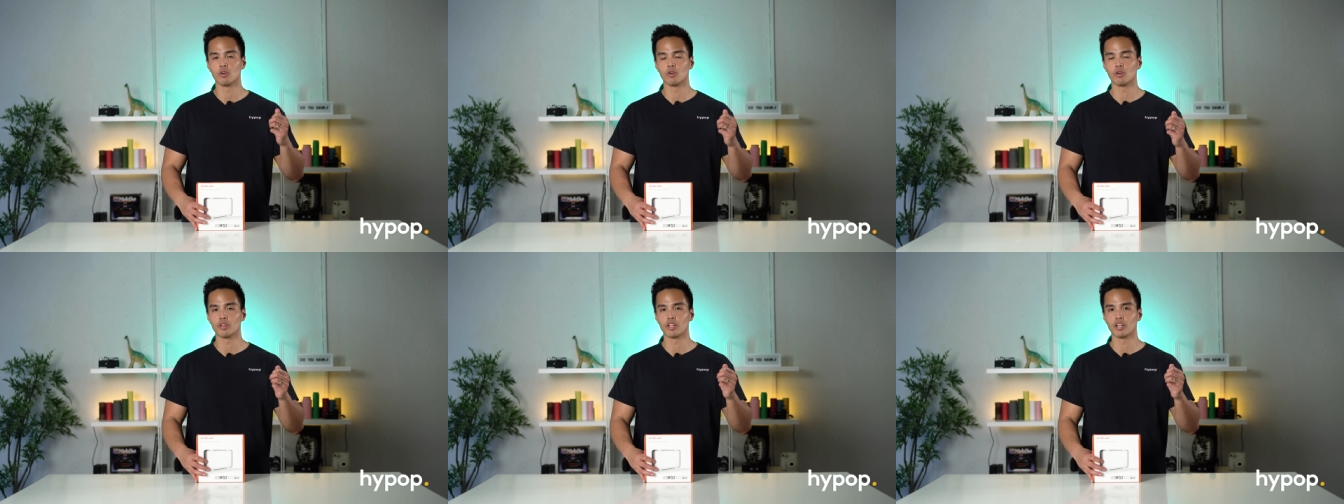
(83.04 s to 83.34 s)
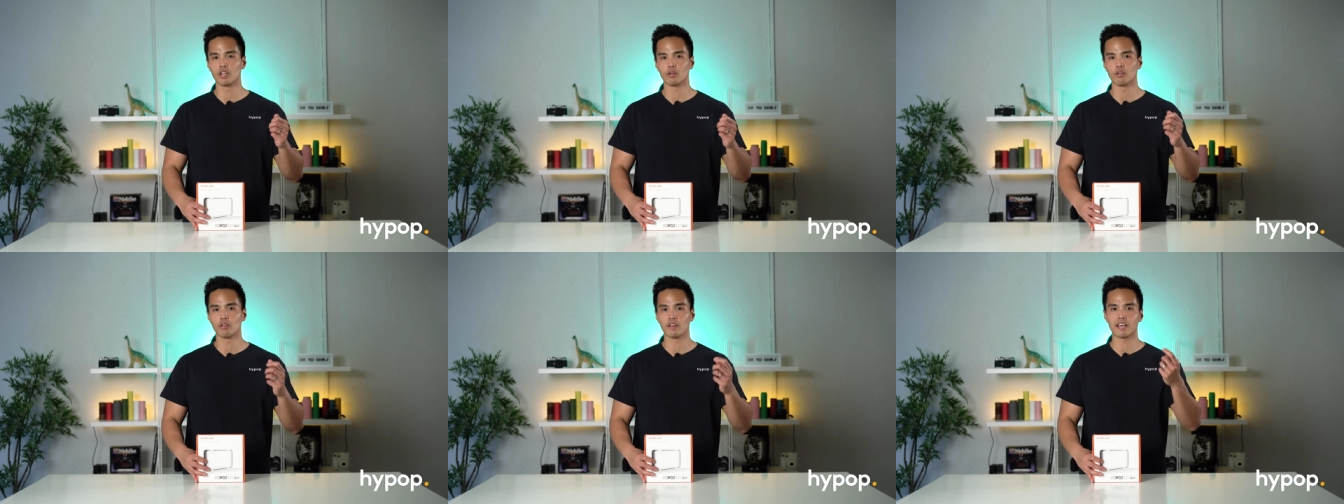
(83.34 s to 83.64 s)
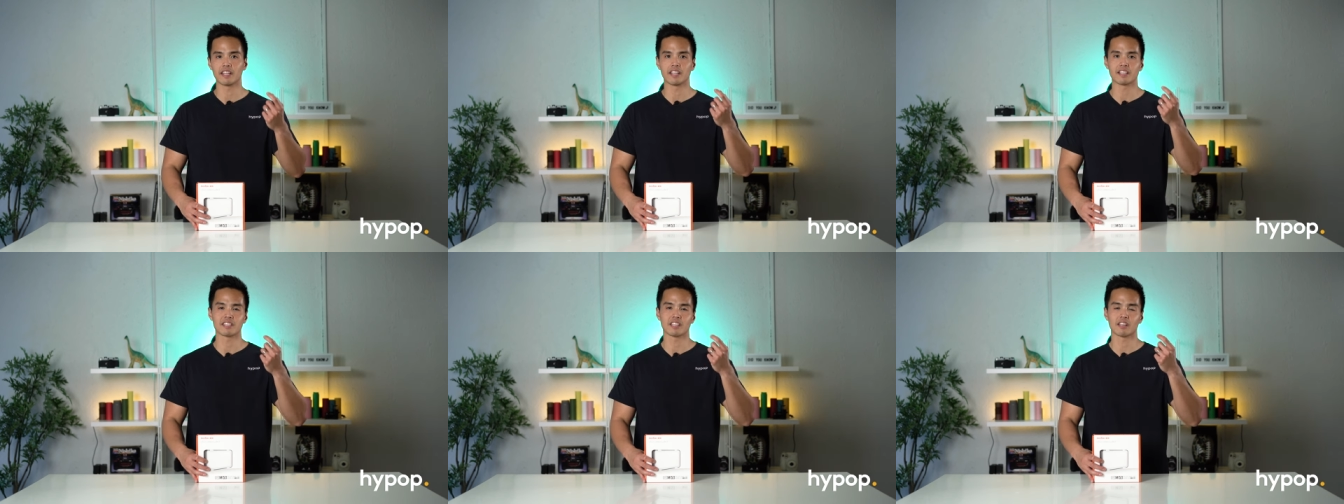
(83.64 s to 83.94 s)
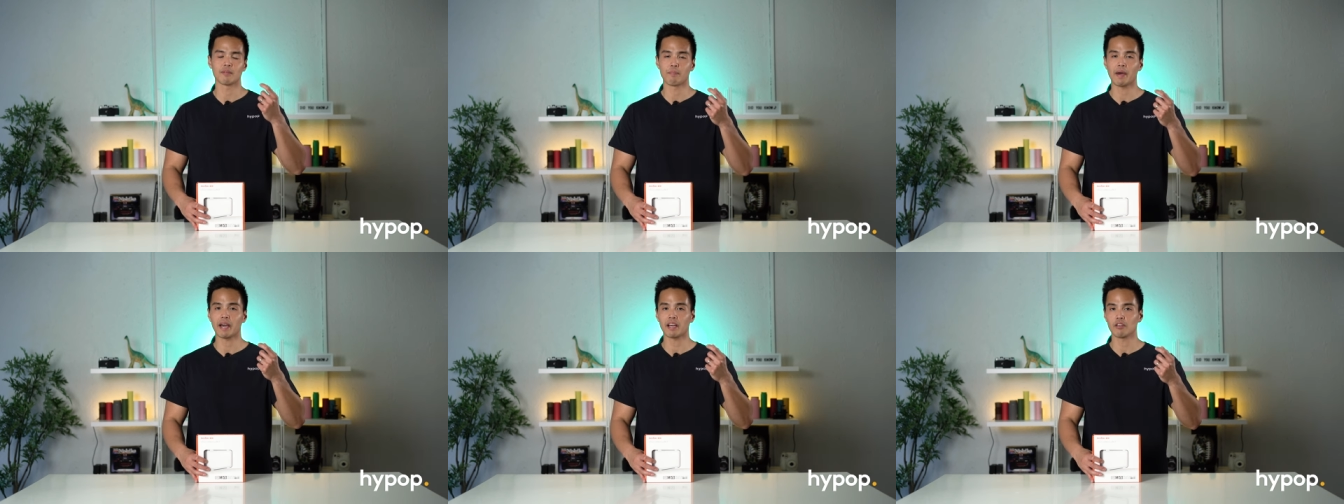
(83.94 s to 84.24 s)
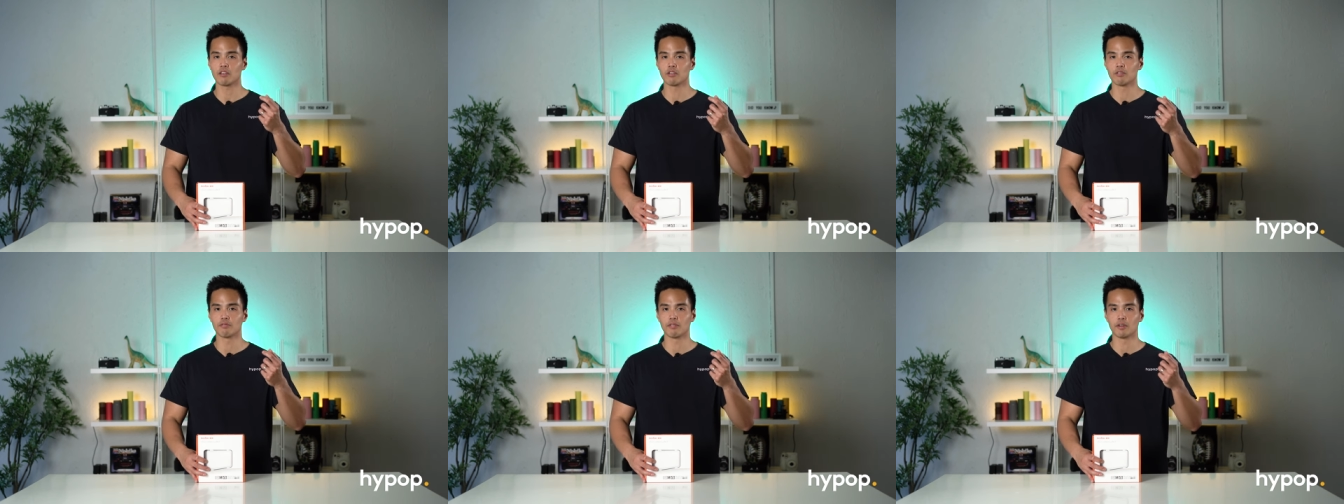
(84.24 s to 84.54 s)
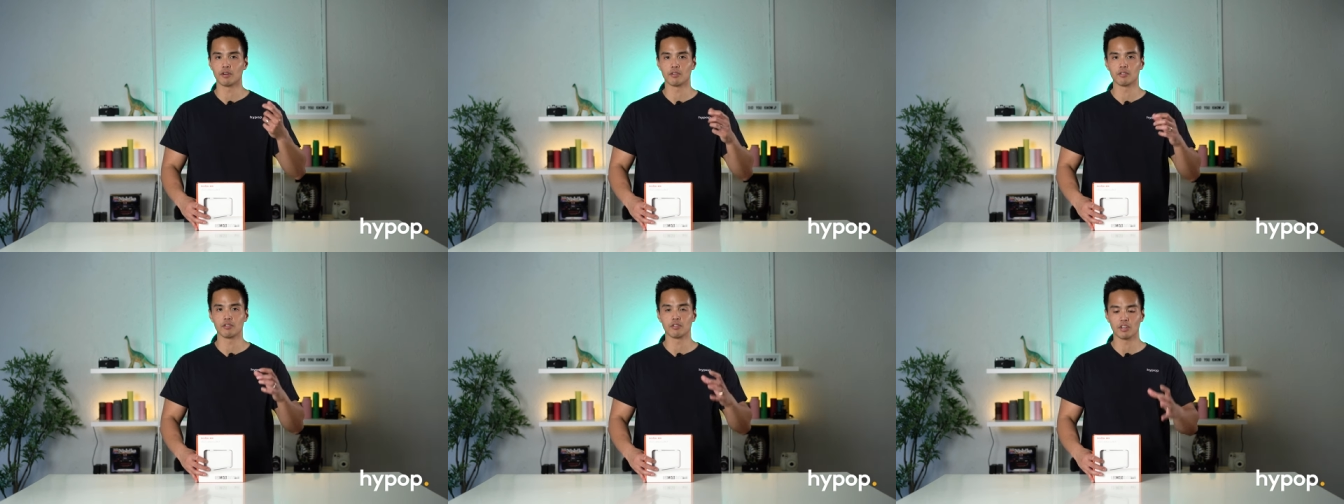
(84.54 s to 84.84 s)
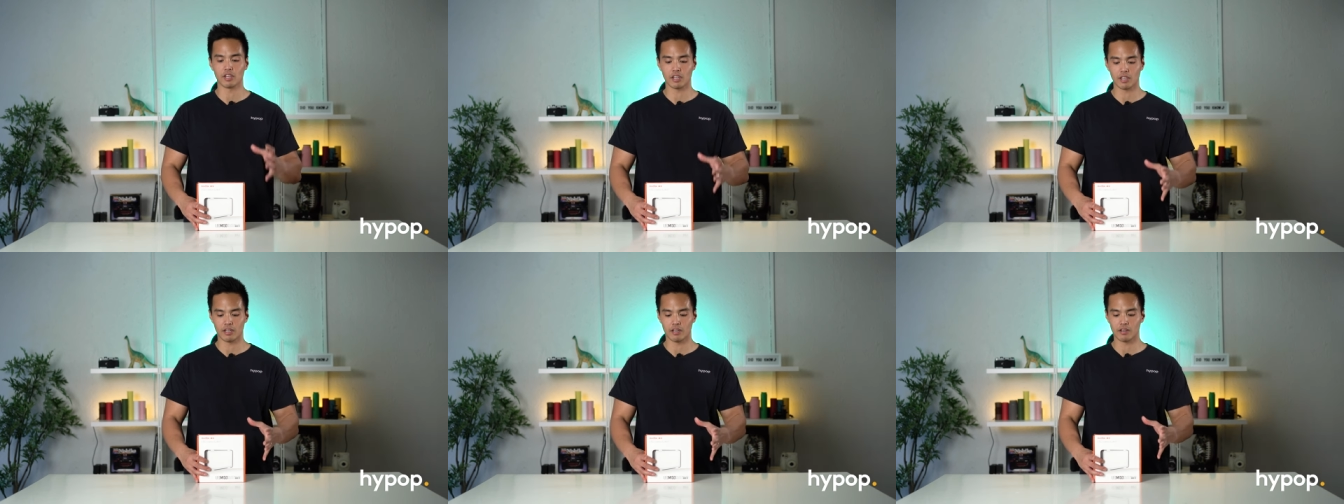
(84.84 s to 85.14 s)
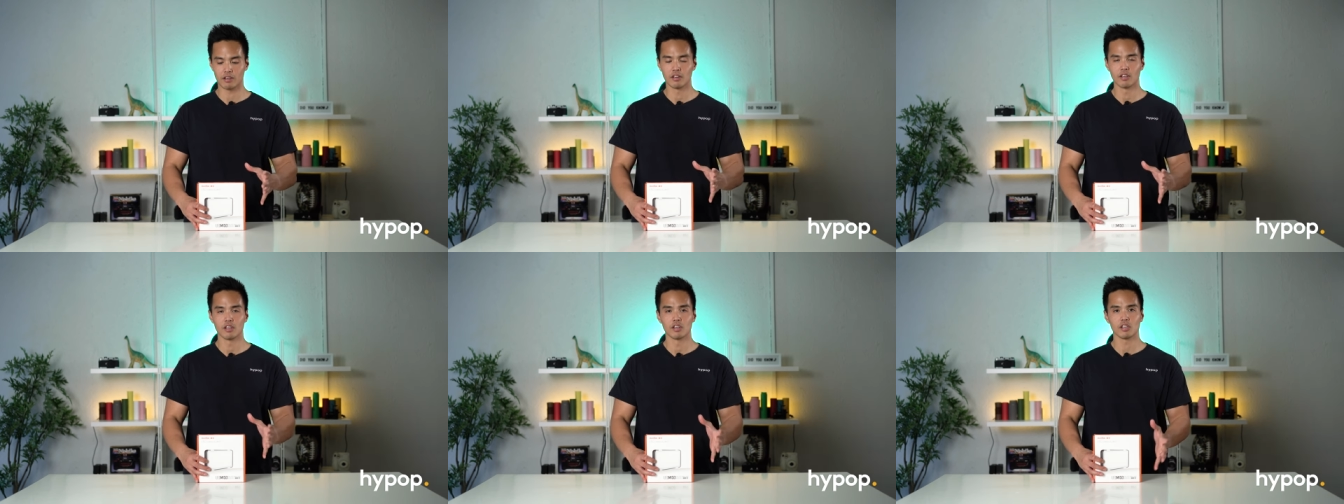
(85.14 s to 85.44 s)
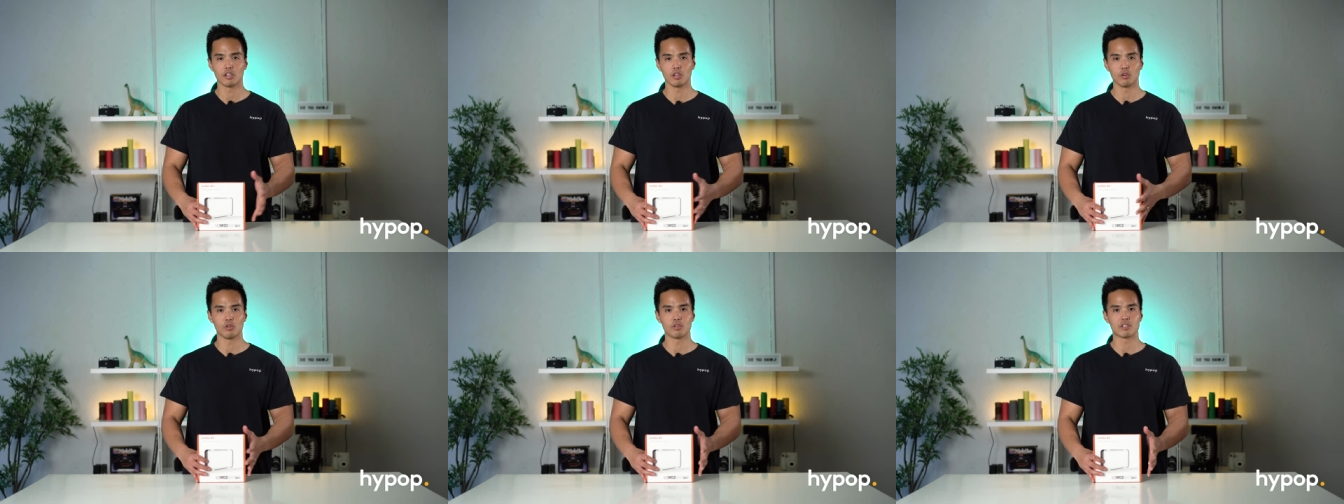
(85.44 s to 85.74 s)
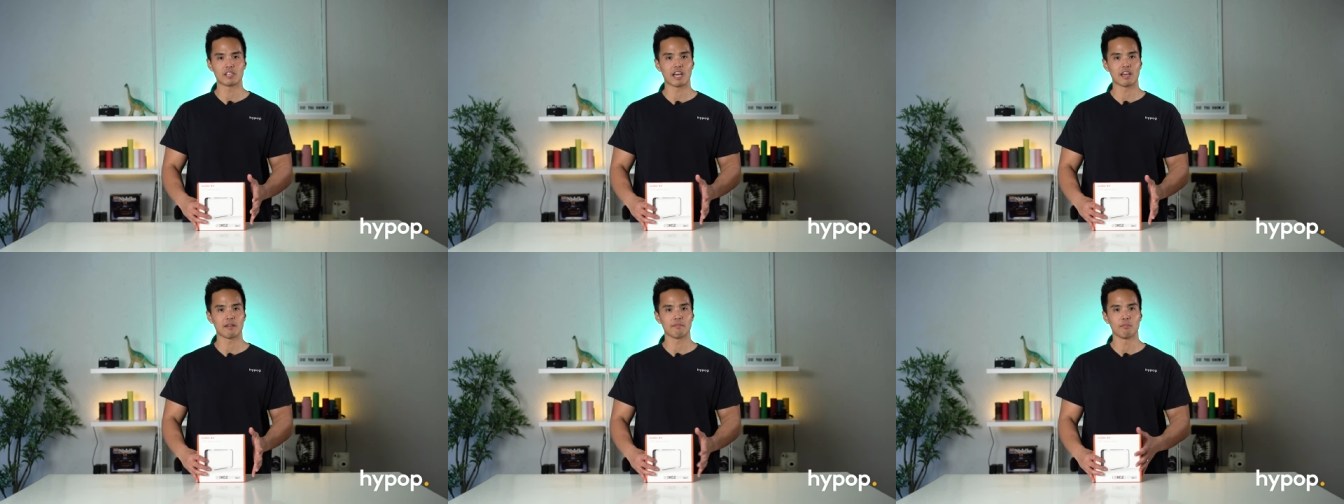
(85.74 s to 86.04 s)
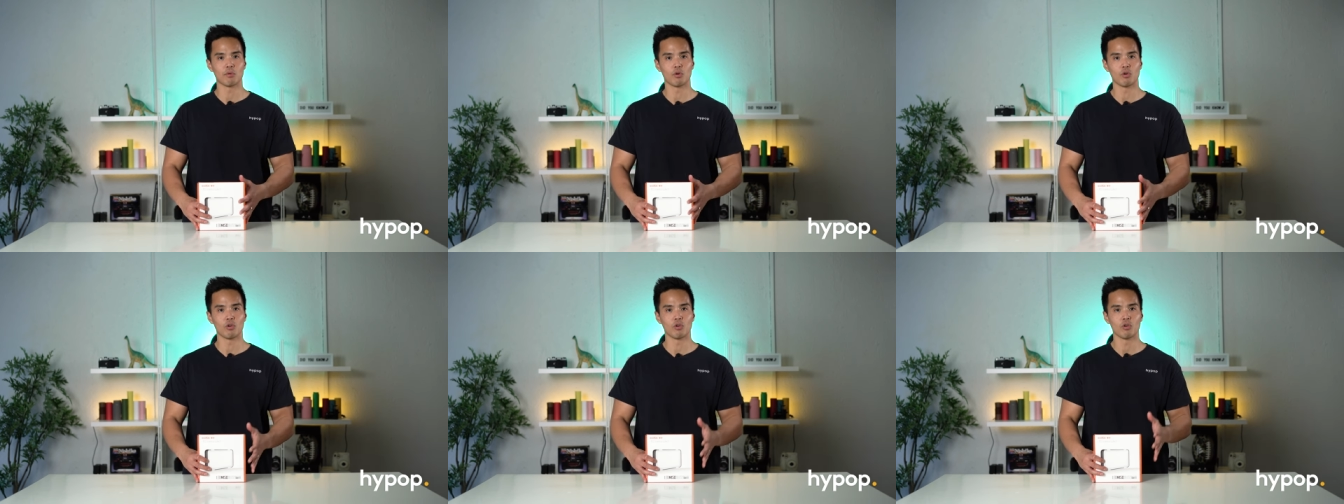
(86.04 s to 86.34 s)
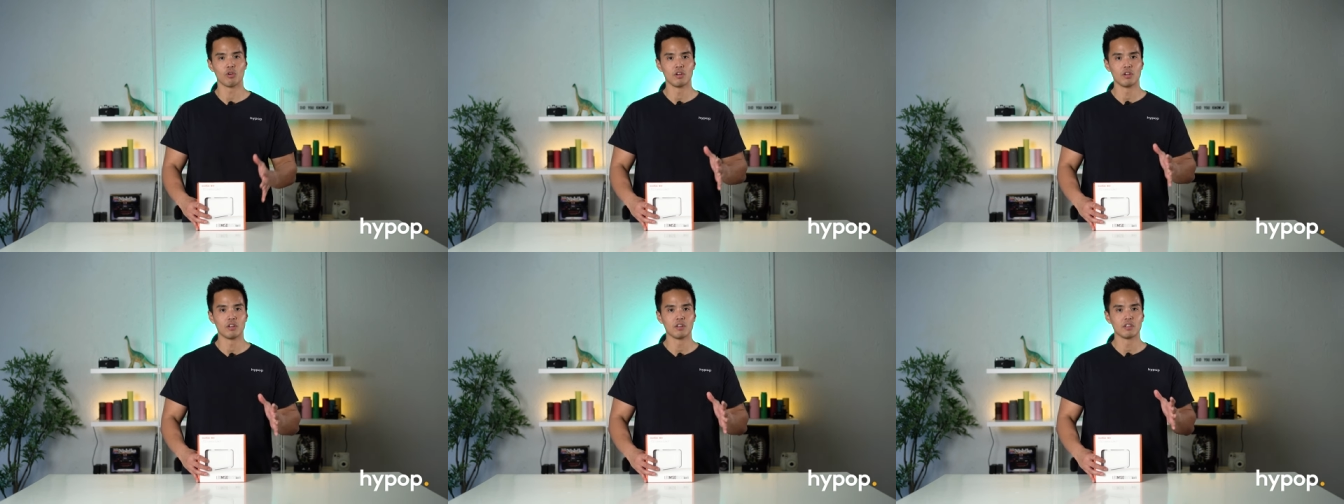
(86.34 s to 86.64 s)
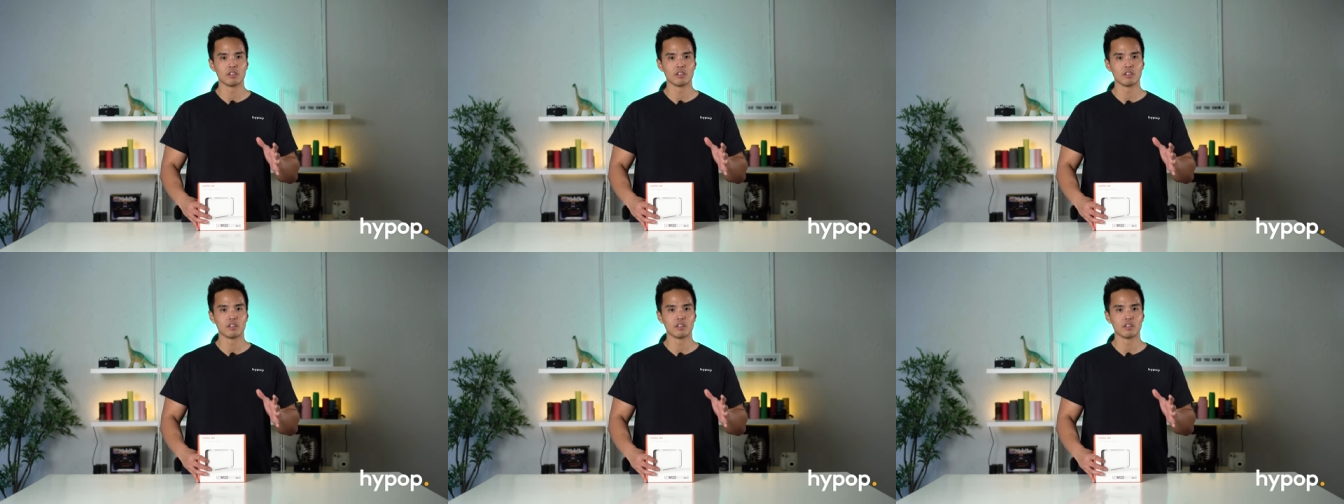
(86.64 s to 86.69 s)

or the little light that's at the back of your phone, you can use a more